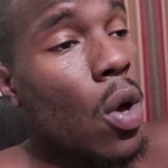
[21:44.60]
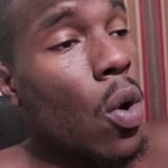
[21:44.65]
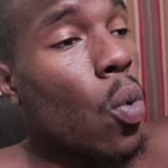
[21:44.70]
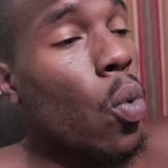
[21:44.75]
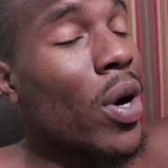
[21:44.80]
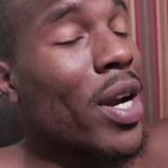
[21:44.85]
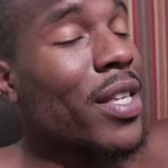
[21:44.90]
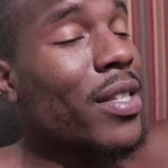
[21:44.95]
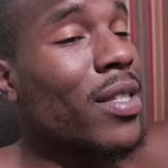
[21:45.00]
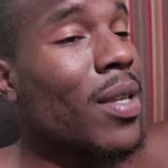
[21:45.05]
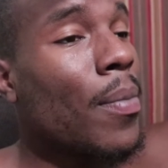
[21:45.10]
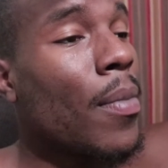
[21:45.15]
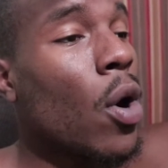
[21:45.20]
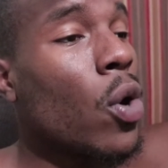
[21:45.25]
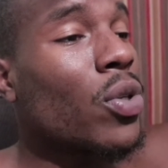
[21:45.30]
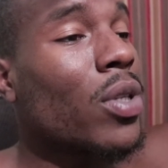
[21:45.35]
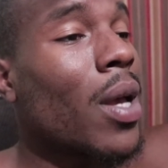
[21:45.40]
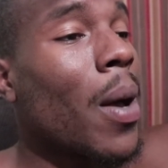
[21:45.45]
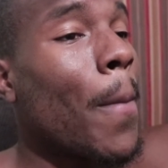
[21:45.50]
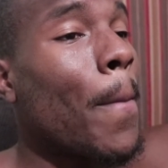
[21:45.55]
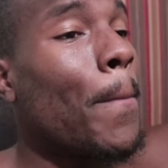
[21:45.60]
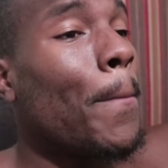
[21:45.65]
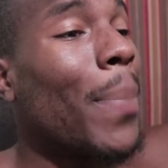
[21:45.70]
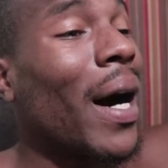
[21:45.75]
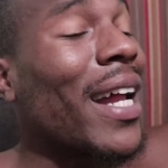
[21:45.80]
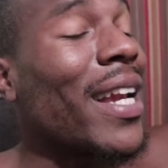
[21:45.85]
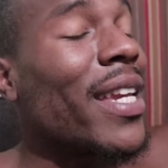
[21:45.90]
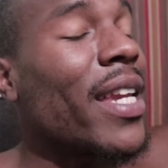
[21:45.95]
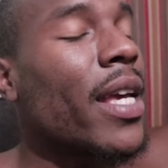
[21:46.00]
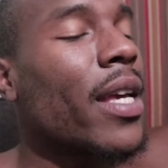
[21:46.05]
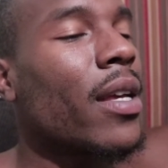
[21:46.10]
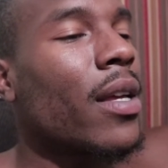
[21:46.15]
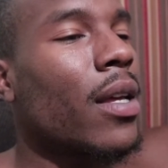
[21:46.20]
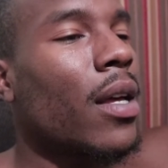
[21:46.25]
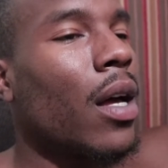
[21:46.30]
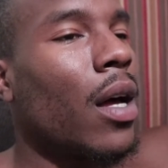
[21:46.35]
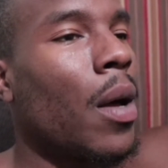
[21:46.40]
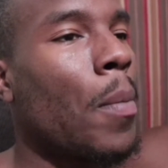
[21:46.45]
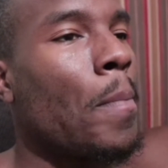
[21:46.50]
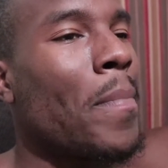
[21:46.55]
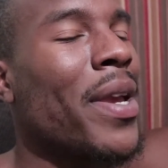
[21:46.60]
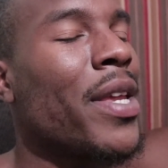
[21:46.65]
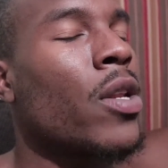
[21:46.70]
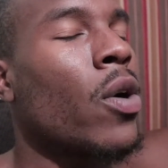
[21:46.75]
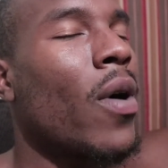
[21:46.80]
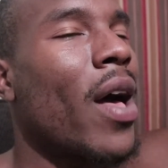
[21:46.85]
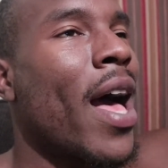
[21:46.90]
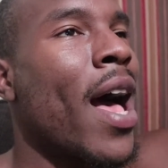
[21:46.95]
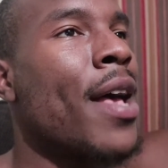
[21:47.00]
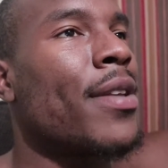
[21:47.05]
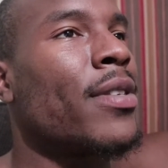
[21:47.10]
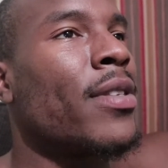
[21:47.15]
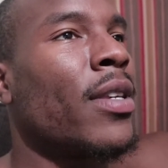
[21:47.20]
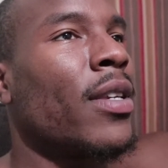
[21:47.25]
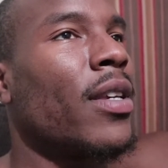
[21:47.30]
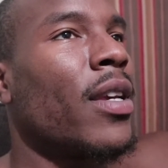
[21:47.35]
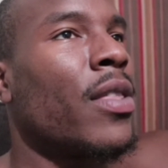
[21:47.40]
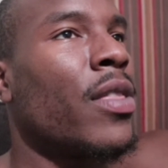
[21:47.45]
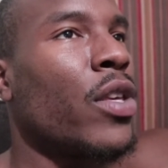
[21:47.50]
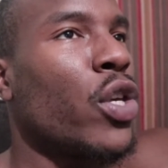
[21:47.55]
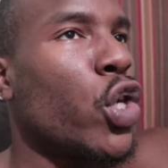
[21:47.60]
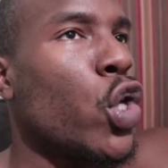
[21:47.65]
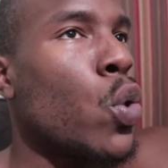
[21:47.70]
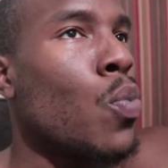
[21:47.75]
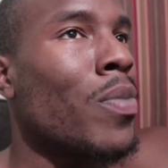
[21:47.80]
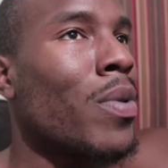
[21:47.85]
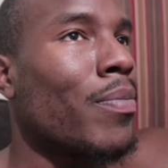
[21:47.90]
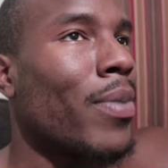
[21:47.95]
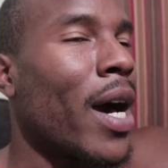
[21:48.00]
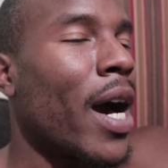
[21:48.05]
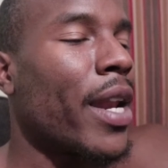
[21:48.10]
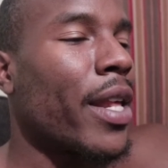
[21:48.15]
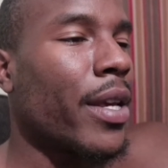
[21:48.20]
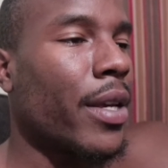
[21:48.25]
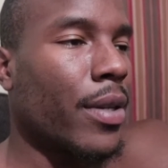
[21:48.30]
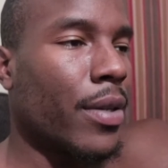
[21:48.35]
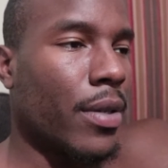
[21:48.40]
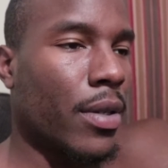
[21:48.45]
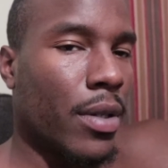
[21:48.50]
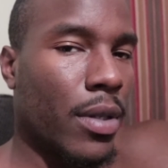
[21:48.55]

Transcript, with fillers: what is the most abundant amino acid in the human body?